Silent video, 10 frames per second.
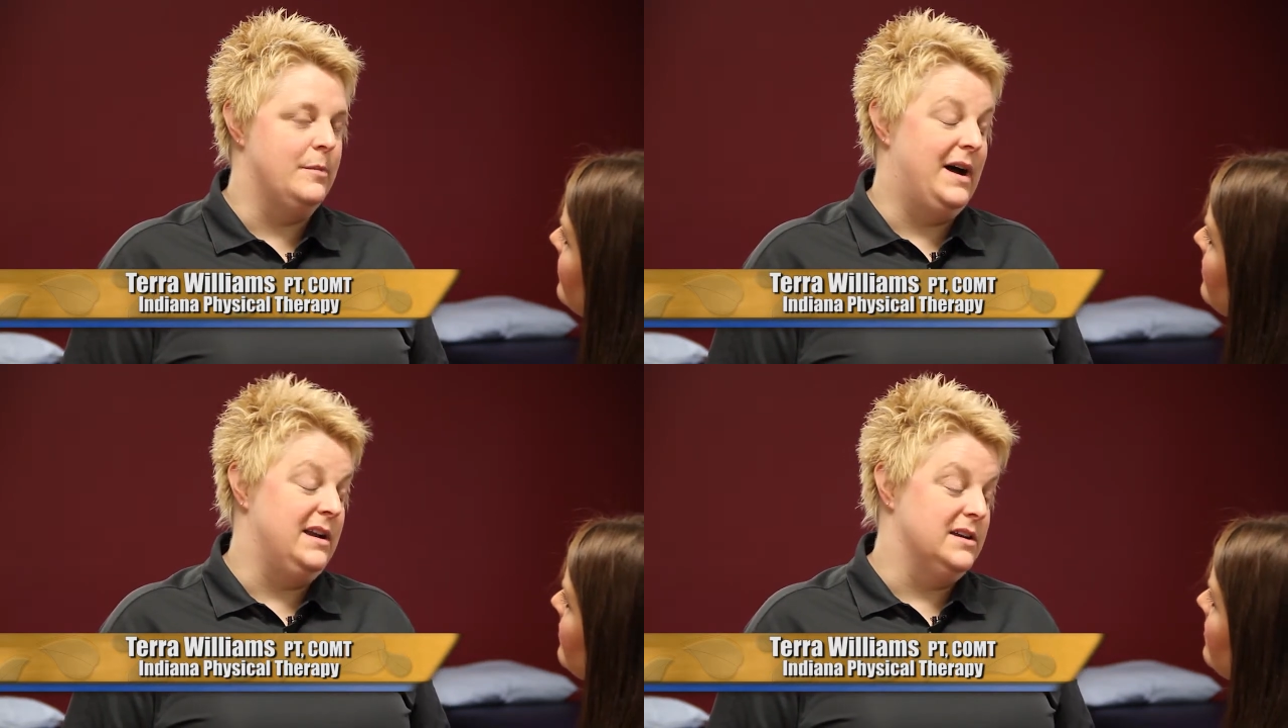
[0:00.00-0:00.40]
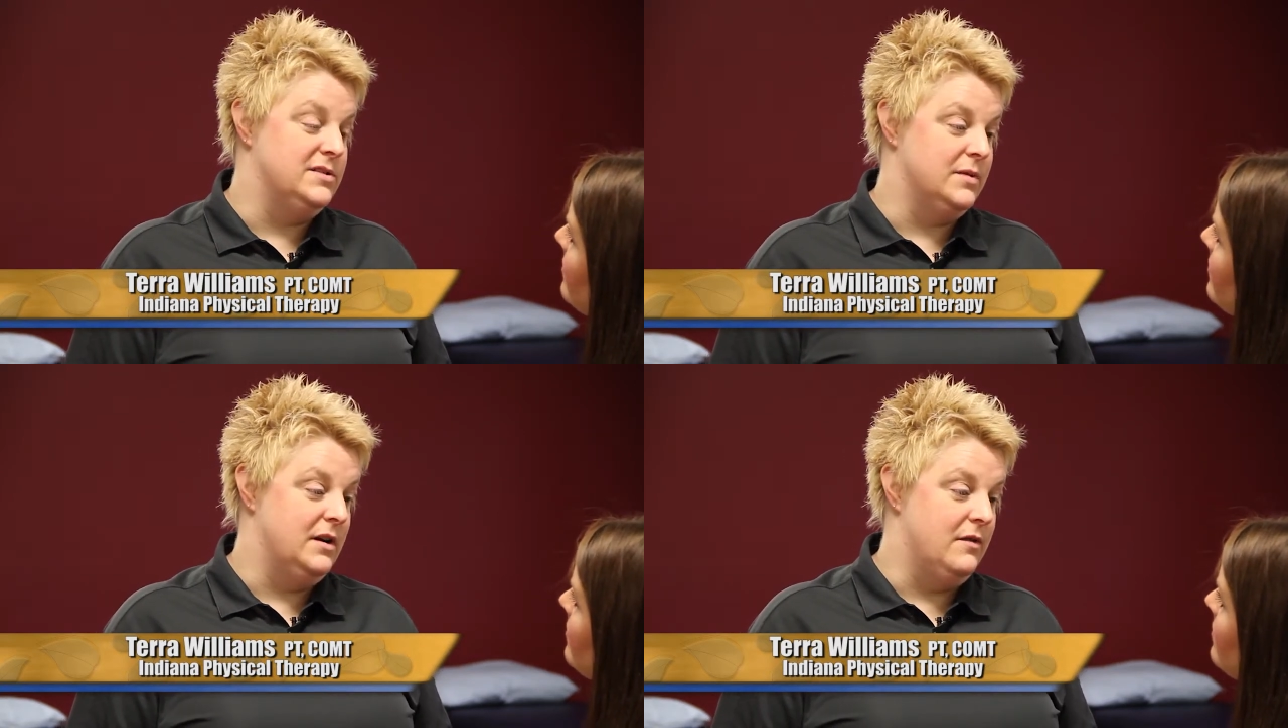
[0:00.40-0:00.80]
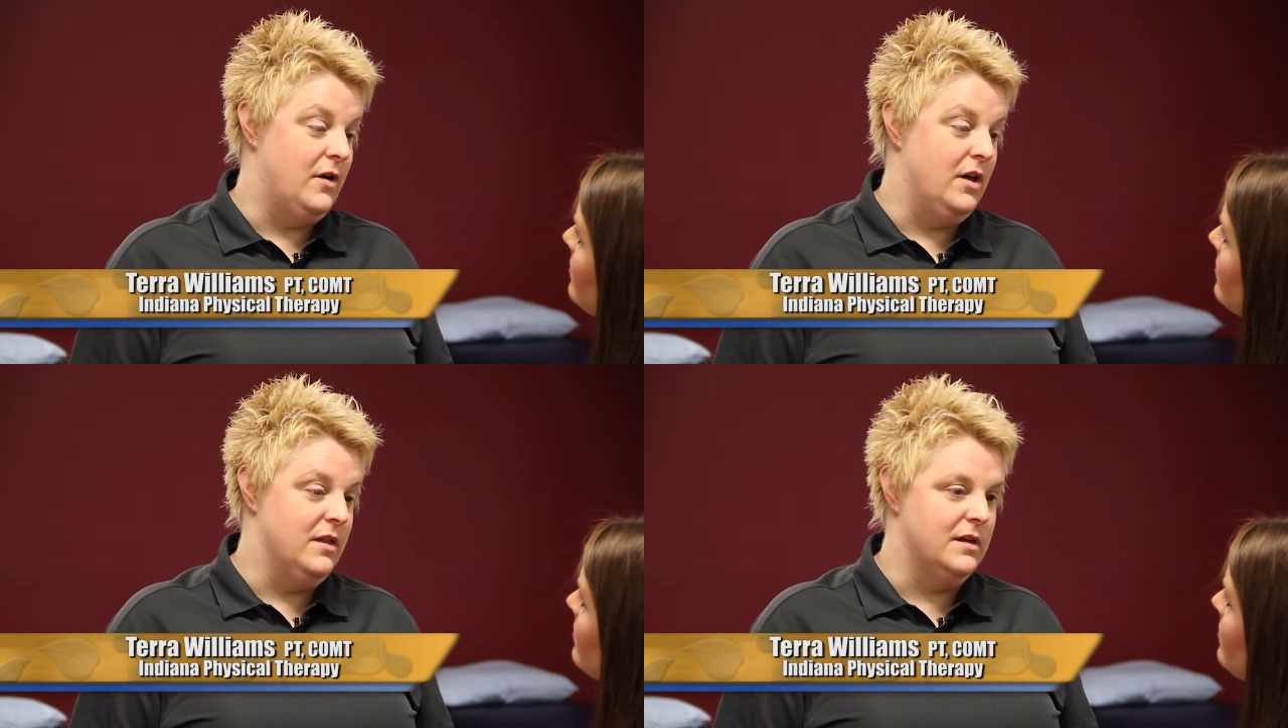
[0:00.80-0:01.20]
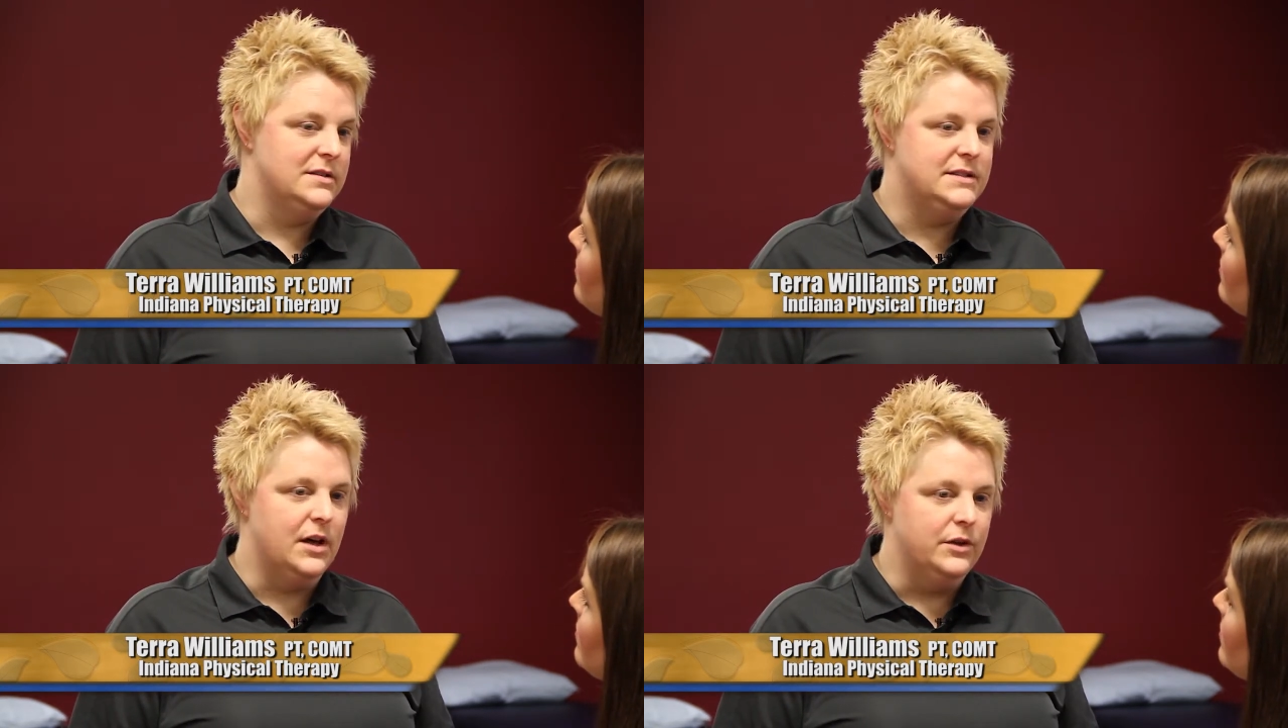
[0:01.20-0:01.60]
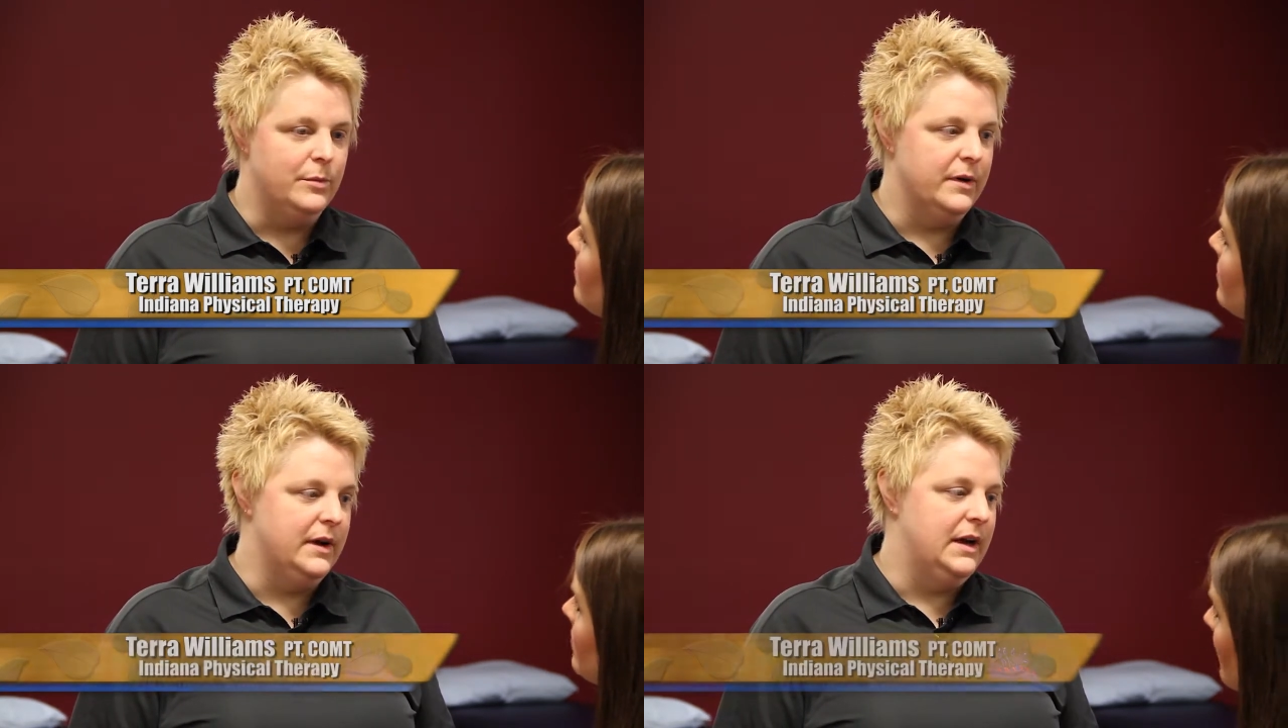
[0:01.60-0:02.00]
body gets rid of all the cell
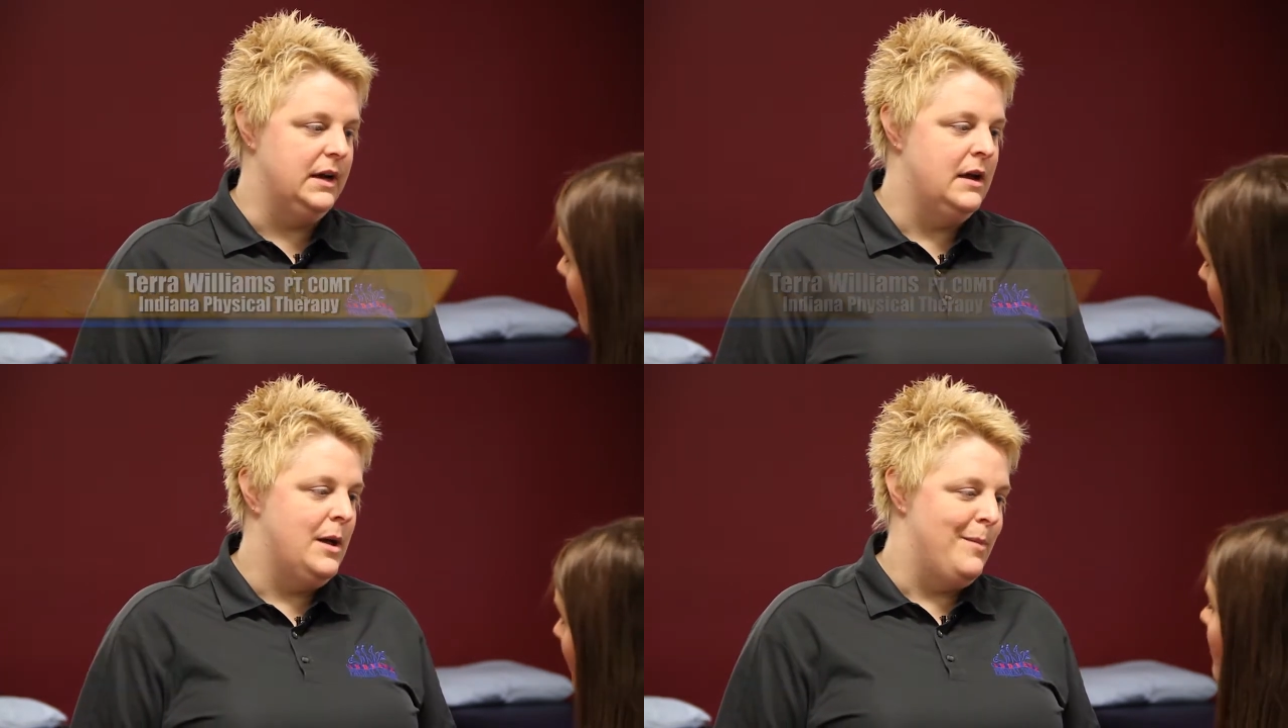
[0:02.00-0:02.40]
debris,